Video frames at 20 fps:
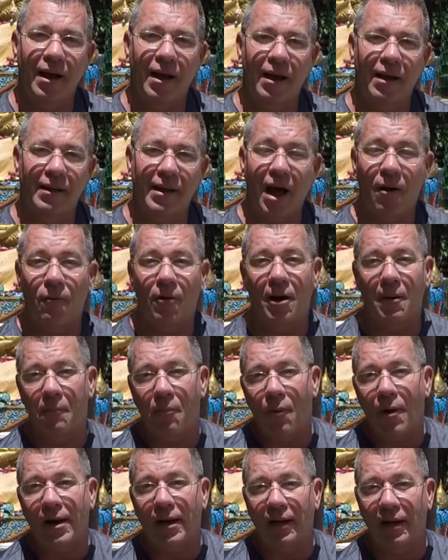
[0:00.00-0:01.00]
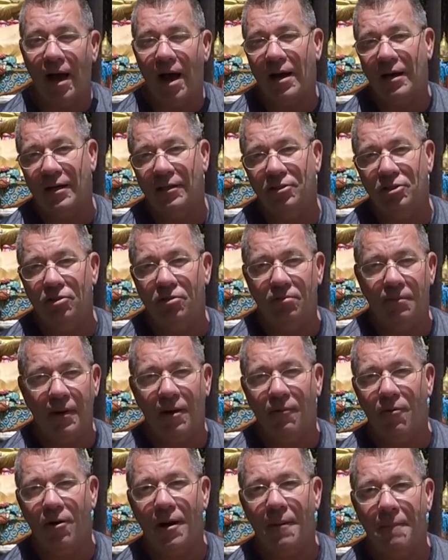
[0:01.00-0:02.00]
not want to bring a lot because you may
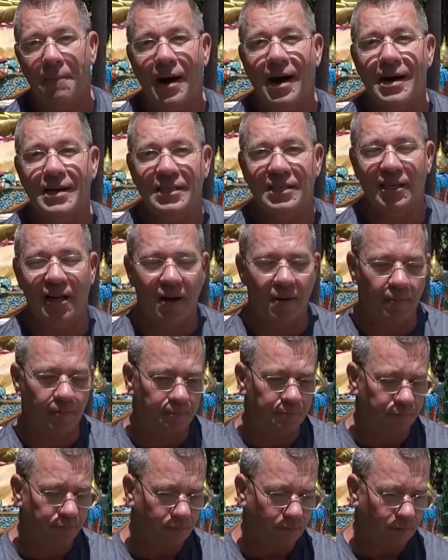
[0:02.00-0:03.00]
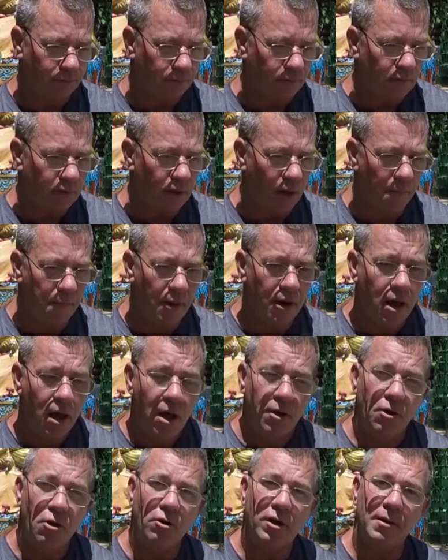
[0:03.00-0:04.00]
want to buy some. But
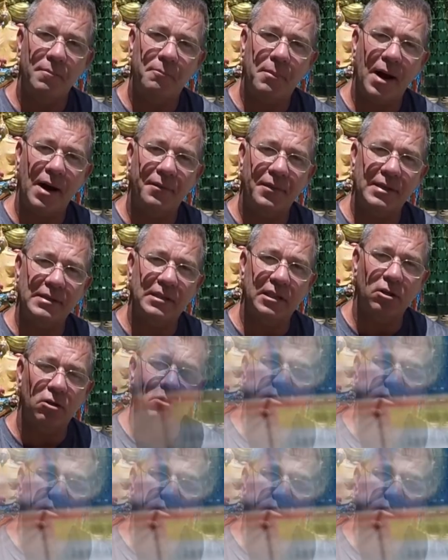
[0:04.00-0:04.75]
you can buy these little